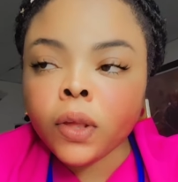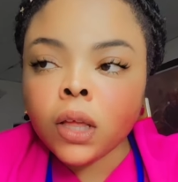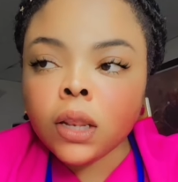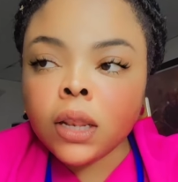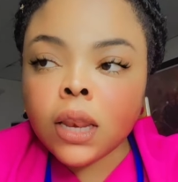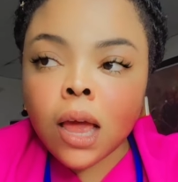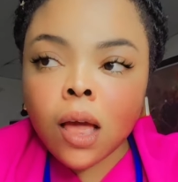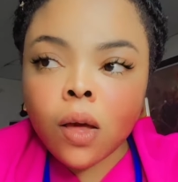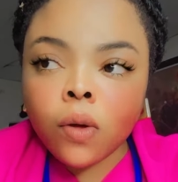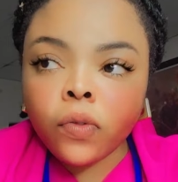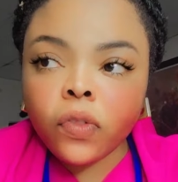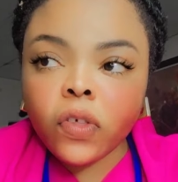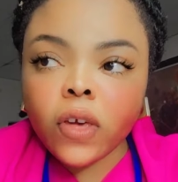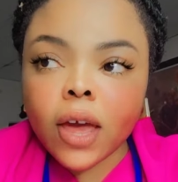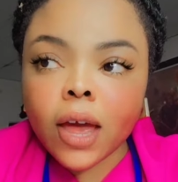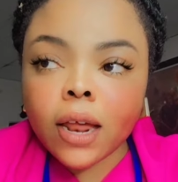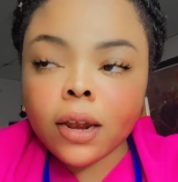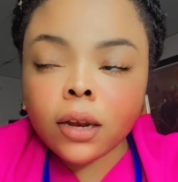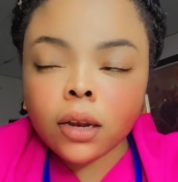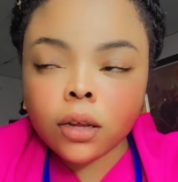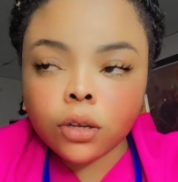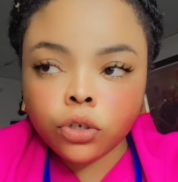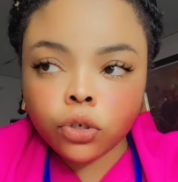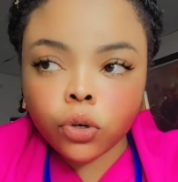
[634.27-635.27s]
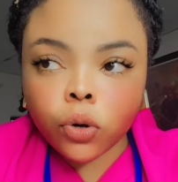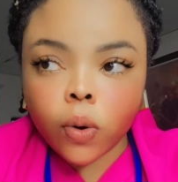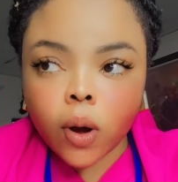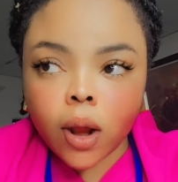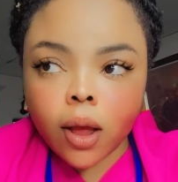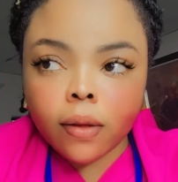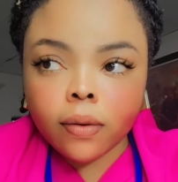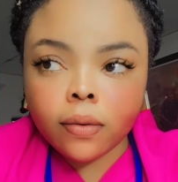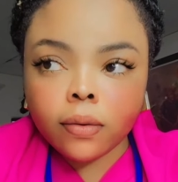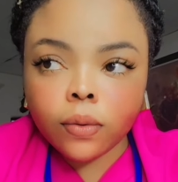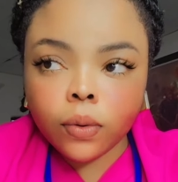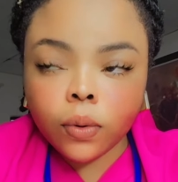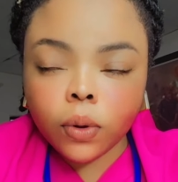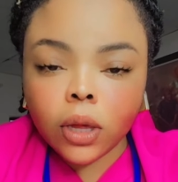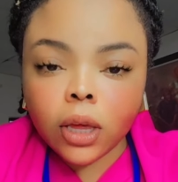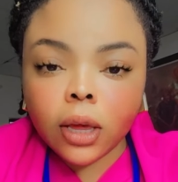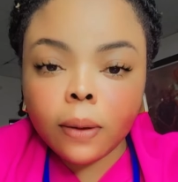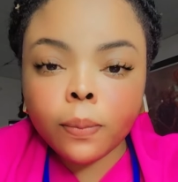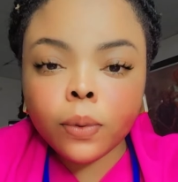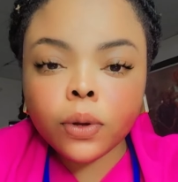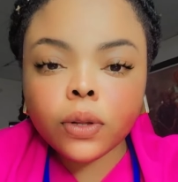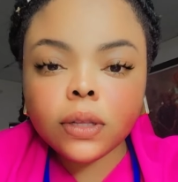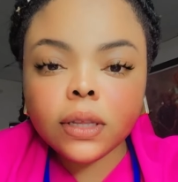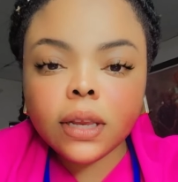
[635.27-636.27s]
Now, they are natural, okay,
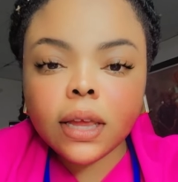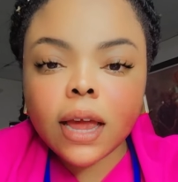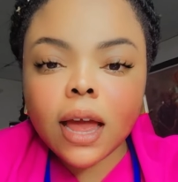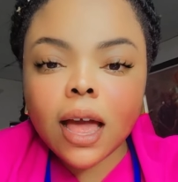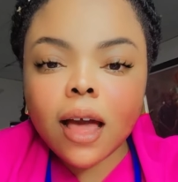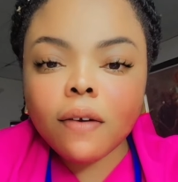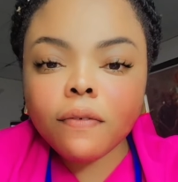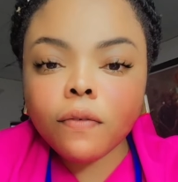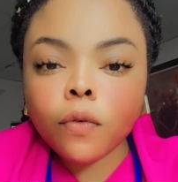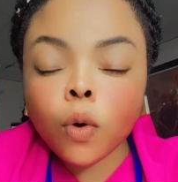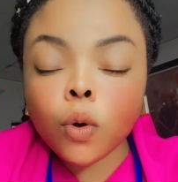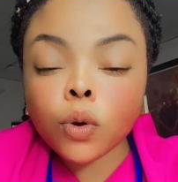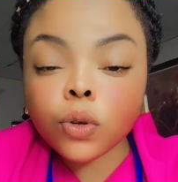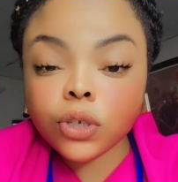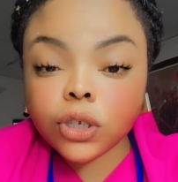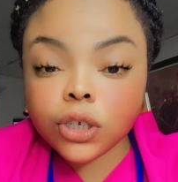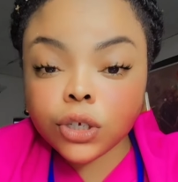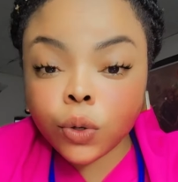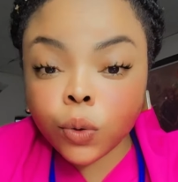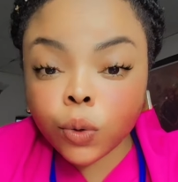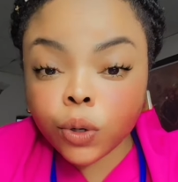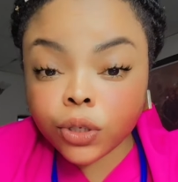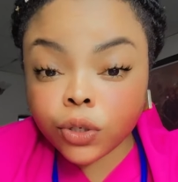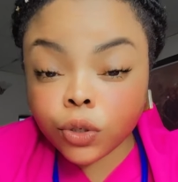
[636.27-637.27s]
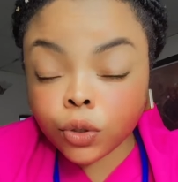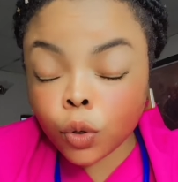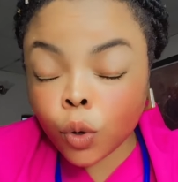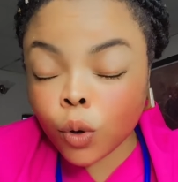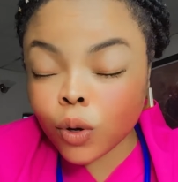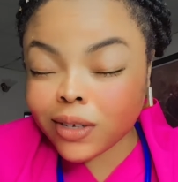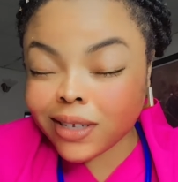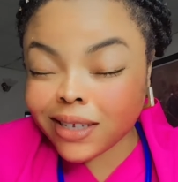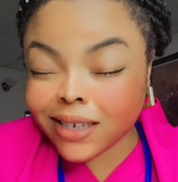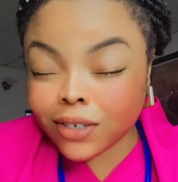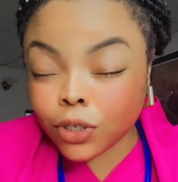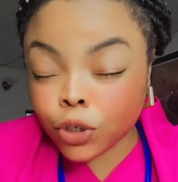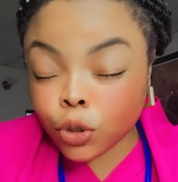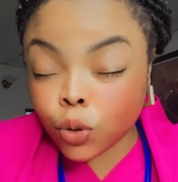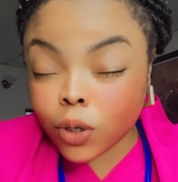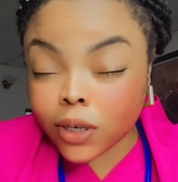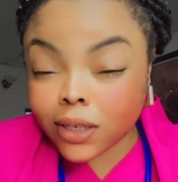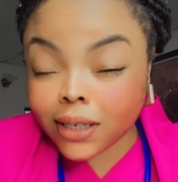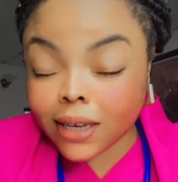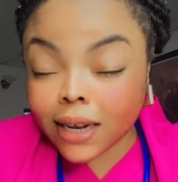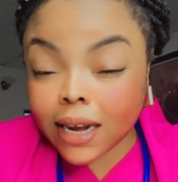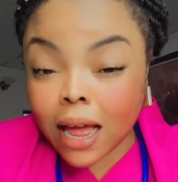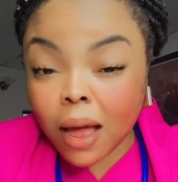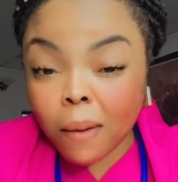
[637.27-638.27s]
but they have
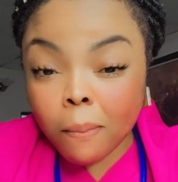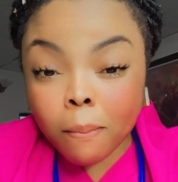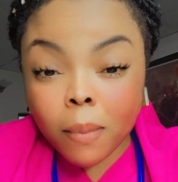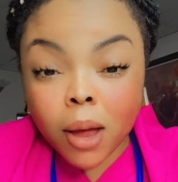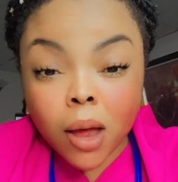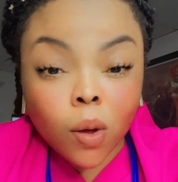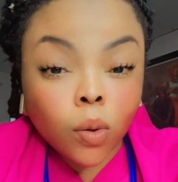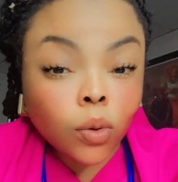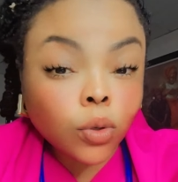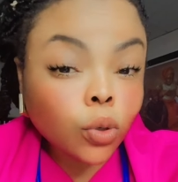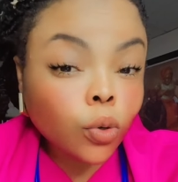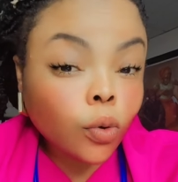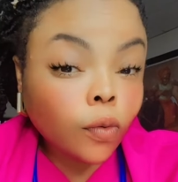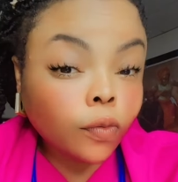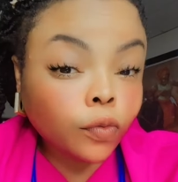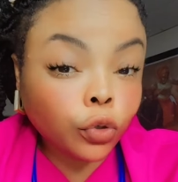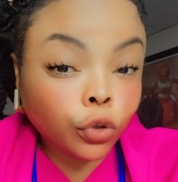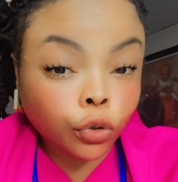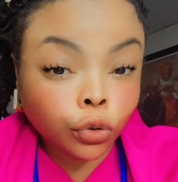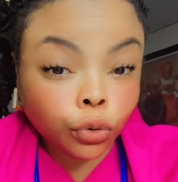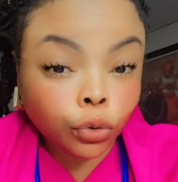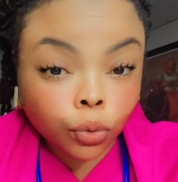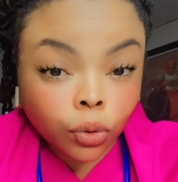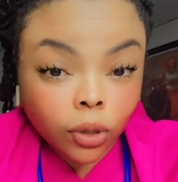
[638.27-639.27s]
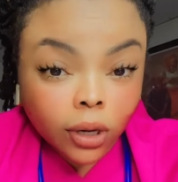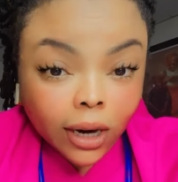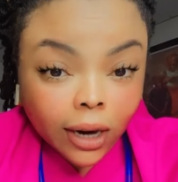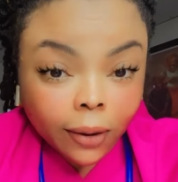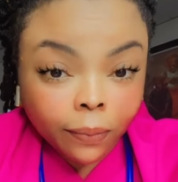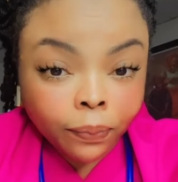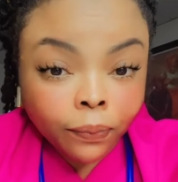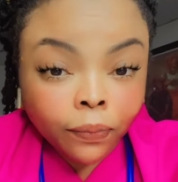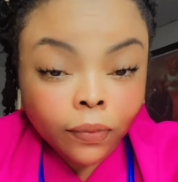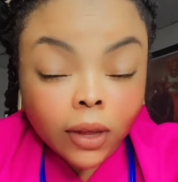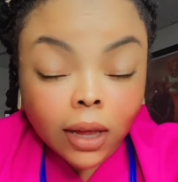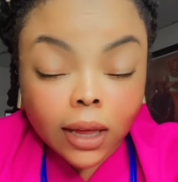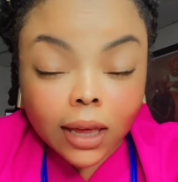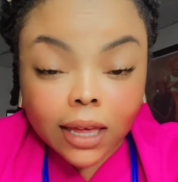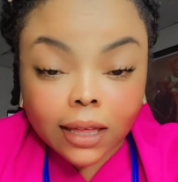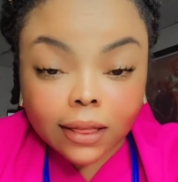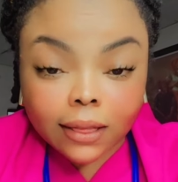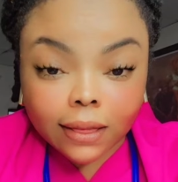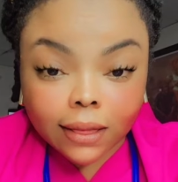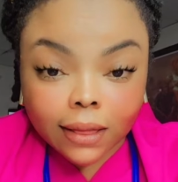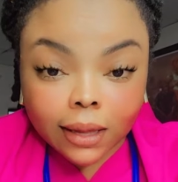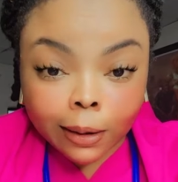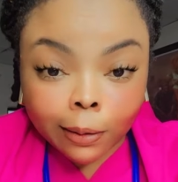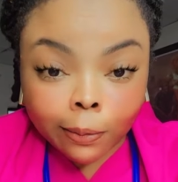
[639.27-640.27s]
concentrated amount of sugar
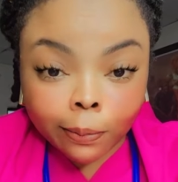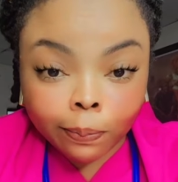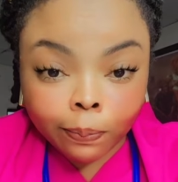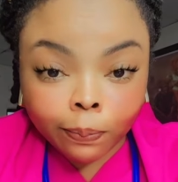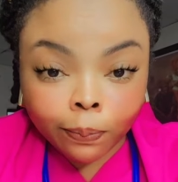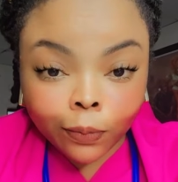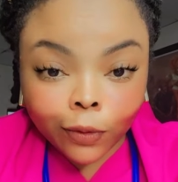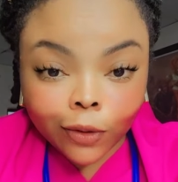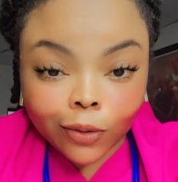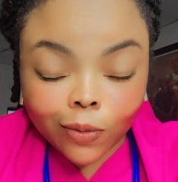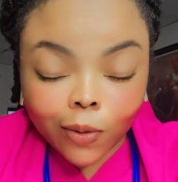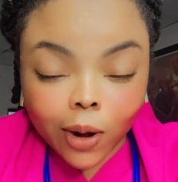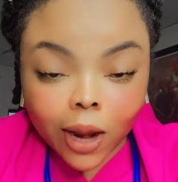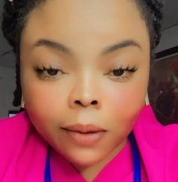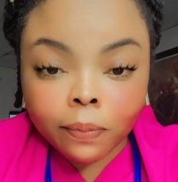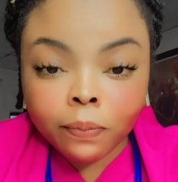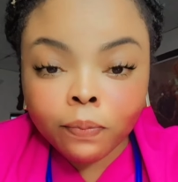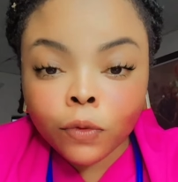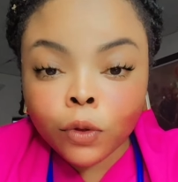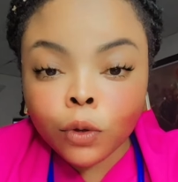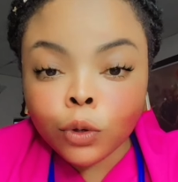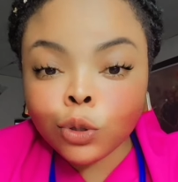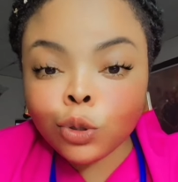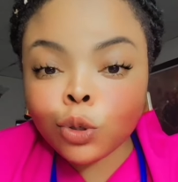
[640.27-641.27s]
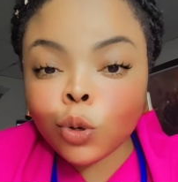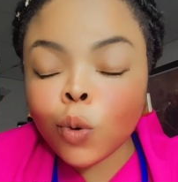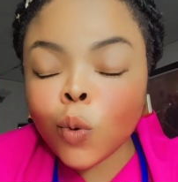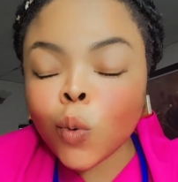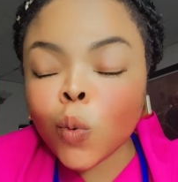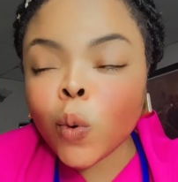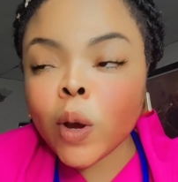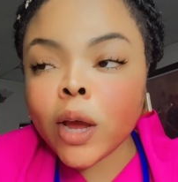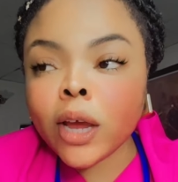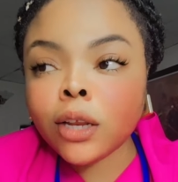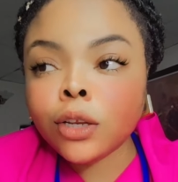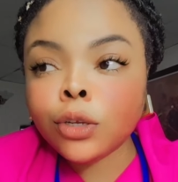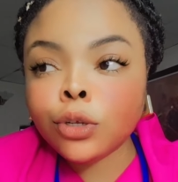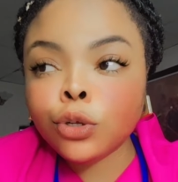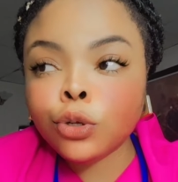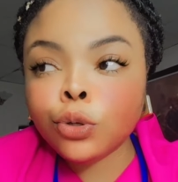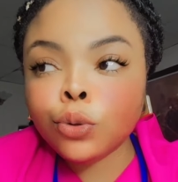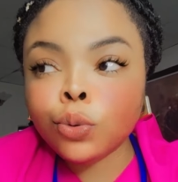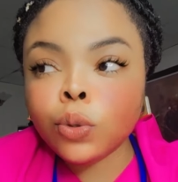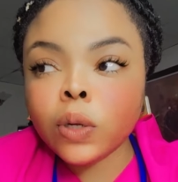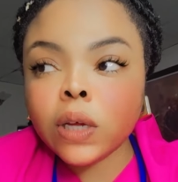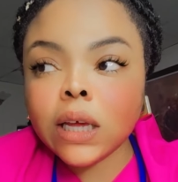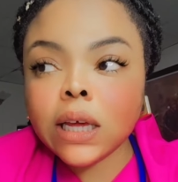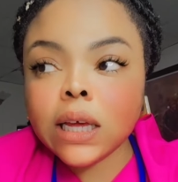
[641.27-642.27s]
in them, right? So when
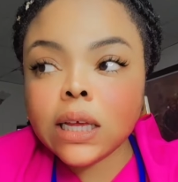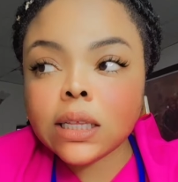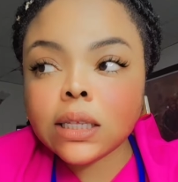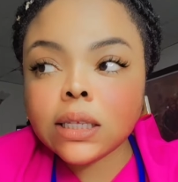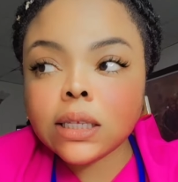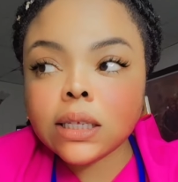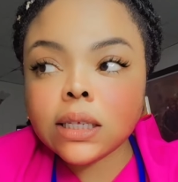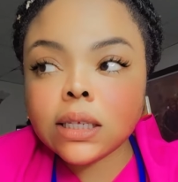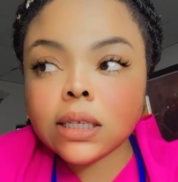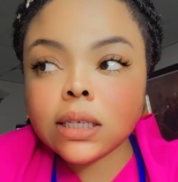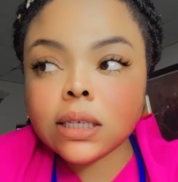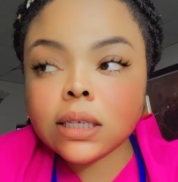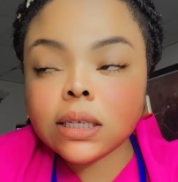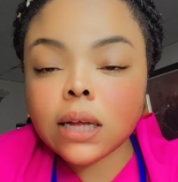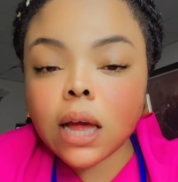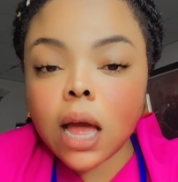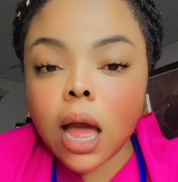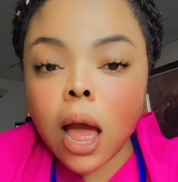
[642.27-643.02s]
you eat